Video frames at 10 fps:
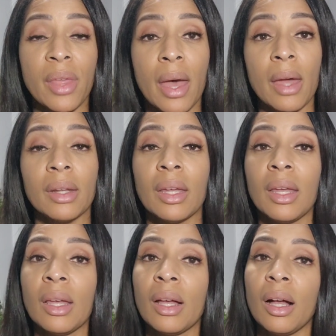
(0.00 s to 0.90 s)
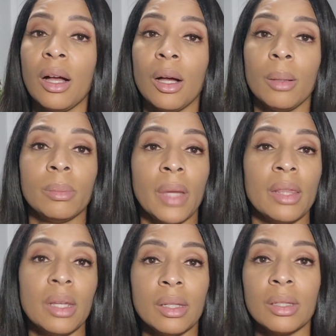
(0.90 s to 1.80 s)
that.
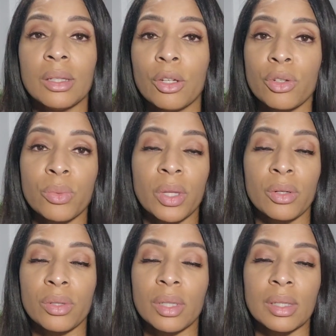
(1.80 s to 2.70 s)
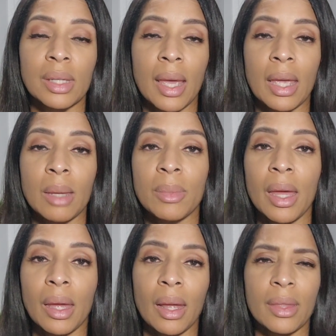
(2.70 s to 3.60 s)
And then there's this game
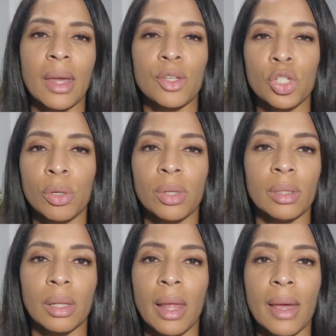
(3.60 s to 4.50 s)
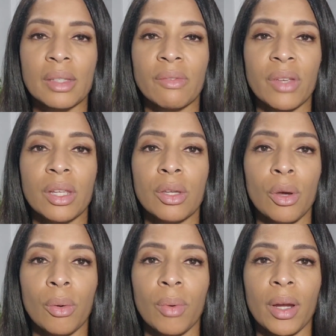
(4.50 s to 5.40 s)
that I think I showed in the last video
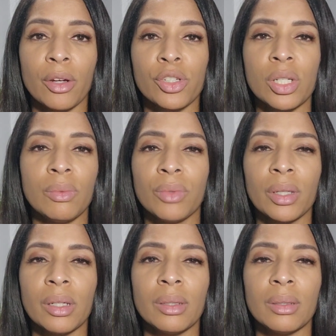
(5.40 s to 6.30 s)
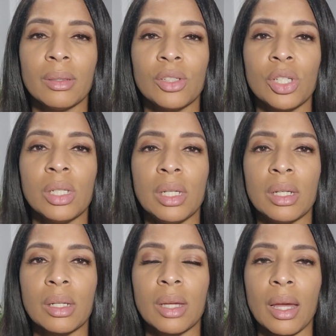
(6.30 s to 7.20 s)
where she
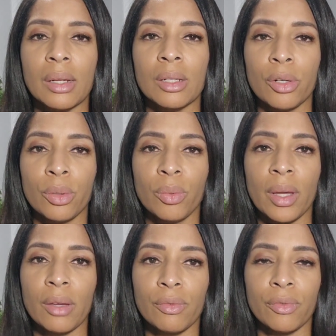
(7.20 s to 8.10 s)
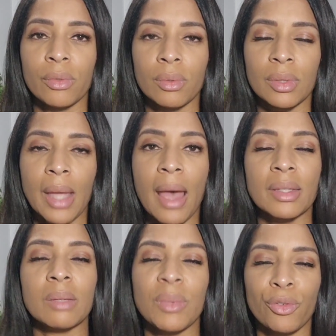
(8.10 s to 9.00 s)
needed kind of her way of
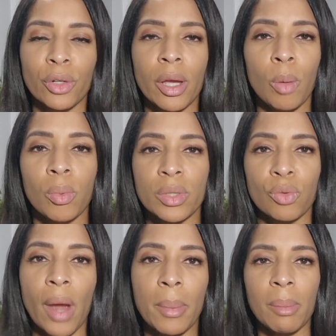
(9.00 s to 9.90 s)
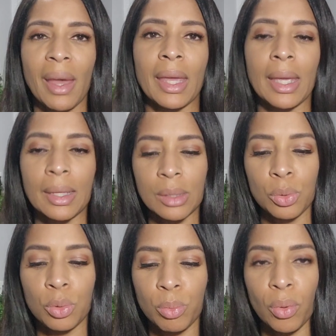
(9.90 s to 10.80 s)
asking me for help was grabbing my hand
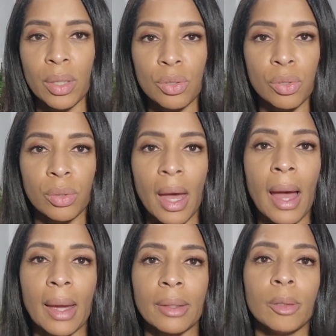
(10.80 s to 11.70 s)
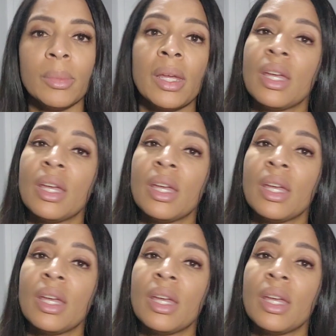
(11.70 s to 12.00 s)
to point to the item.